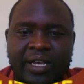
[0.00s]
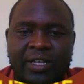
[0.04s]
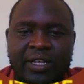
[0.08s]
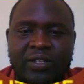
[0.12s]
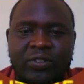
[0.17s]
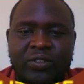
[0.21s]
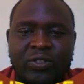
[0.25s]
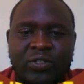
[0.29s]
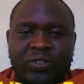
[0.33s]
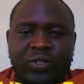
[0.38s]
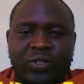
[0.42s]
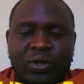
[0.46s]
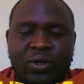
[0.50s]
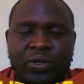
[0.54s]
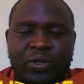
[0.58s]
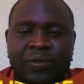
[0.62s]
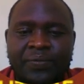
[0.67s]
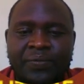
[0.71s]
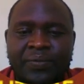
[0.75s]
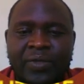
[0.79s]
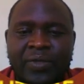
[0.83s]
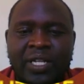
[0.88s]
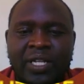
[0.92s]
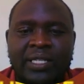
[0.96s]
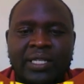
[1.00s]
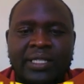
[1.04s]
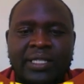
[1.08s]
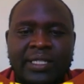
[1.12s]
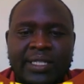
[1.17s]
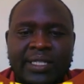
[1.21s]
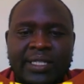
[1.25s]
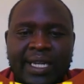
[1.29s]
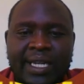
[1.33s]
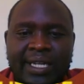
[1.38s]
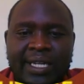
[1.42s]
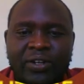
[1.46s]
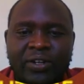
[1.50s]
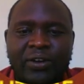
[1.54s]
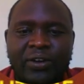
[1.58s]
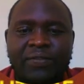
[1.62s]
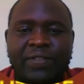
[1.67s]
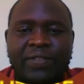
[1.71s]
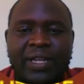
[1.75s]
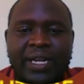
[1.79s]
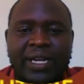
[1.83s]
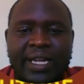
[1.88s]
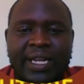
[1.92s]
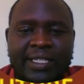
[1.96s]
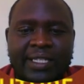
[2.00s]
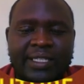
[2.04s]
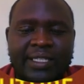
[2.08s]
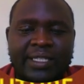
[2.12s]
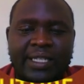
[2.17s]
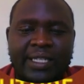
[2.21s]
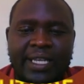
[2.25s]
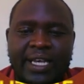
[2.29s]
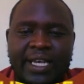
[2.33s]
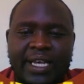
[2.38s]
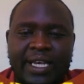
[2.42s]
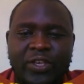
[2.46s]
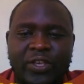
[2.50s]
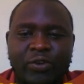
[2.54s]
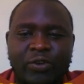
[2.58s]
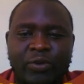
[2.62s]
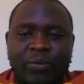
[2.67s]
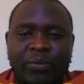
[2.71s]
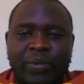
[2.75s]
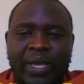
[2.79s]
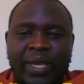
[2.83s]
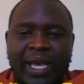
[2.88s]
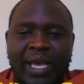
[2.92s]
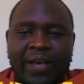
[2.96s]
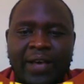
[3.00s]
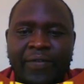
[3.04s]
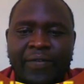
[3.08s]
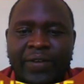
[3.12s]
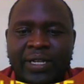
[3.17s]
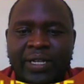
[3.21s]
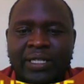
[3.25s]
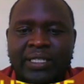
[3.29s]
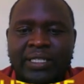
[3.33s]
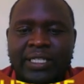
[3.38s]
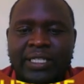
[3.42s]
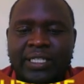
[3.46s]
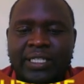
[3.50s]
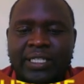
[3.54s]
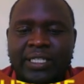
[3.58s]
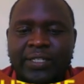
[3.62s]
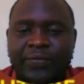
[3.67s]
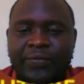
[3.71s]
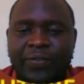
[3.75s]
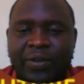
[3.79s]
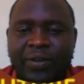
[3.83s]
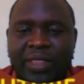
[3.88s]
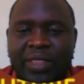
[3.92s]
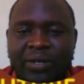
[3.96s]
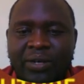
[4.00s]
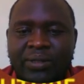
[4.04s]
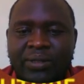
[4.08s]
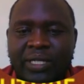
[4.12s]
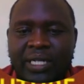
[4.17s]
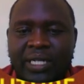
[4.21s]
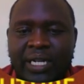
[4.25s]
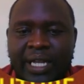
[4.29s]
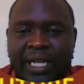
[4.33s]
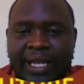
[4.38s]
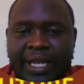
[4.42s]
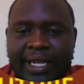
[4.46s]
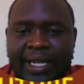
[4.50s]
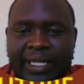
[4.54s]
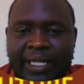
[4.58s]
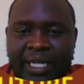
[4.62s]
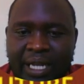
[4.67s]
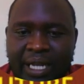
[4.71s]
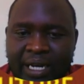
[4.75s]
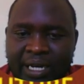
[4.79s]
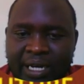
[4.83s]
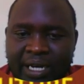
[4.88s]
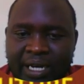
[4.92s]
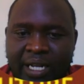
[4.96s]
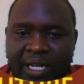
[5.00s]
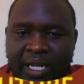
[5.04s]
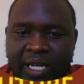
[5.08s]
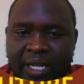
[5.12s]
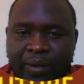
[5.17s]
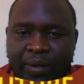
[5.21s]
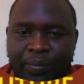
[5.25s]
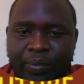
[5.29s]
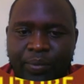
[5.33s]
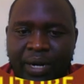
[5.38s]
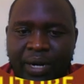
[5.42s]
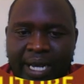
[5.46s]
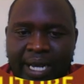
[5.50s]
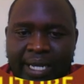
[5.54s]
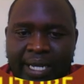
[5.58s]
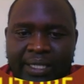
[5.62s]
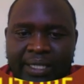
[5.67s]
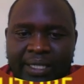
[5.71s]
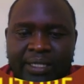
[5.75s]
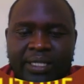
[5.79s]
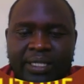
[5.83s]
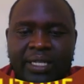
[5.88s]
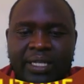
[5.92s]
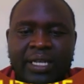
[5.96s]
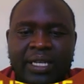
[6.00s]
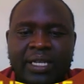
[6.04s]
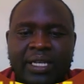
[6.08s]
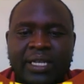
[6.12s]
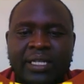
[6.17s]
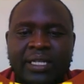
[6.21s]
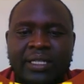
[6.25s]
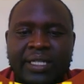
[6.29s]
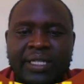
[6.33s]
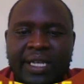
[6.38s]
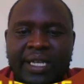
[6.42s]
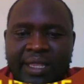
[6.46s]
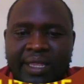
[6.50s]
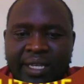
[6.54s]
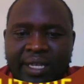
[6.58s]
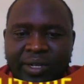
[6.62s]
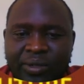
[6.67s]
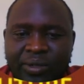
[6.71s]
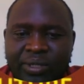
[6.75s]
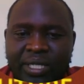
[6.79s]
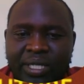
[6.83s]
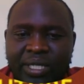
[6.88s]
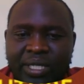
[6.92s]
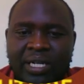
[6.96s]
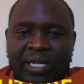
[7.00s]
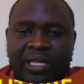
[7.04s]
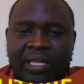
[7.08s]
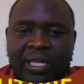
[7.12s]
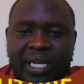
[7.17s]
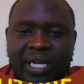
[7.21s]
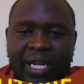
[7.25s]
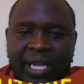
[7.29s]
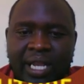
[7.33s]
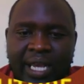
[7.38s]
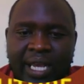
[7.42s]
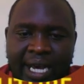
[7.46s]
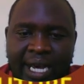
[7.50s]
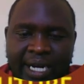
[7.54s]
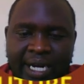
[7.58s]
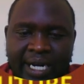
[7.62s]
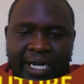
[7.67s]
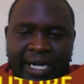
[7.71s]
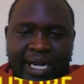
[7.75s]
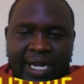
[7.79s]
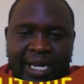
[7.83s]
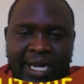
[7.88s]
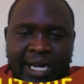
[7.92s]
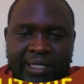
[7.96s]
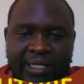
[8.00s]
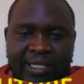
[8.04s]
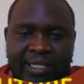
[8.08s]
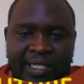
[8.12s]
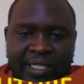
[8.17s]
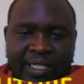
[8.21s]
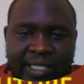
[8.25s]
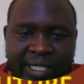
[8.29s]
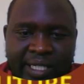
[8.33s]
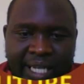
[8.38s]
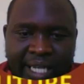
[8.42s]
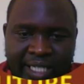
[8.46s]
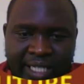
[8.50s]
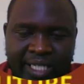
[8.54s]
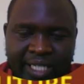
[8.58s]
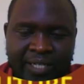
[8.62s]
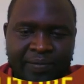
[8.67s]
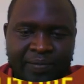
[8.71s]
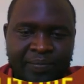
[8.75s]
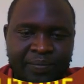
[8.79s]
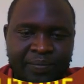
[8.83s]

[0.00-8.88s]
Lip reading: So, start of the next year, you will be having 64,800 plus 10,368.